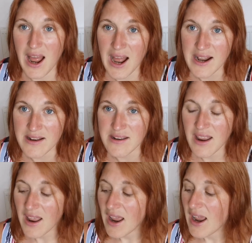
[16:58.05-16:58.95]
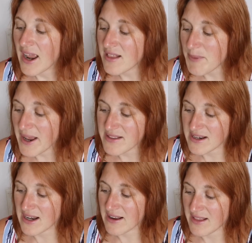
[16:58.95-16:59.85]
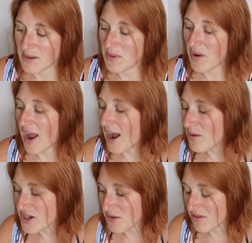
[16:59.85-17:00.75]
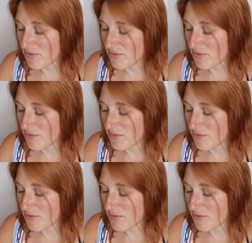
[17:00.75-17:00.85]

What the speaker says: And it's basically saying, well, how